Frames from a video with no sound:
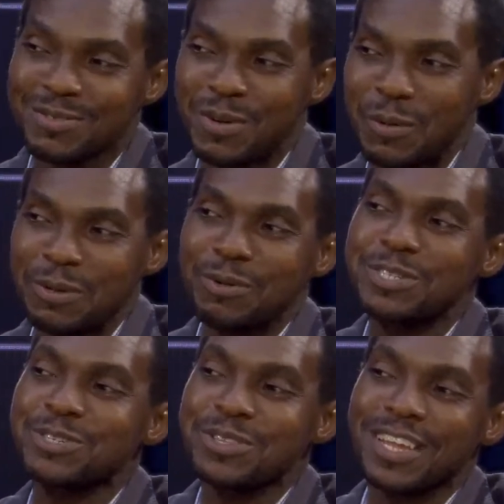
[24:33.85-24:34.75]
We always
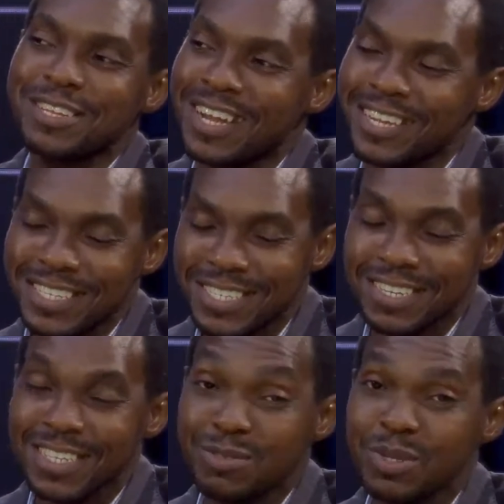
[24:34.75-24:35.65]
talk that hygiene
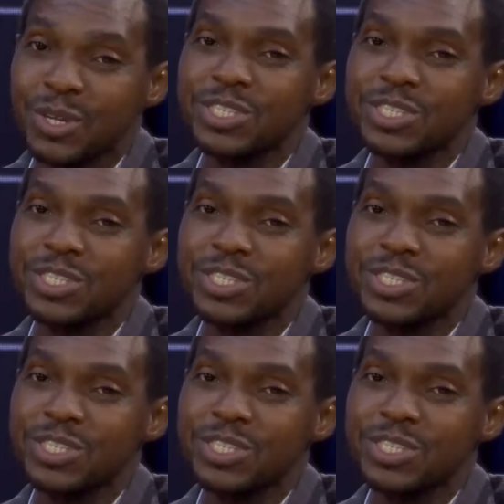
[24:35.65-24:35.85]
thing because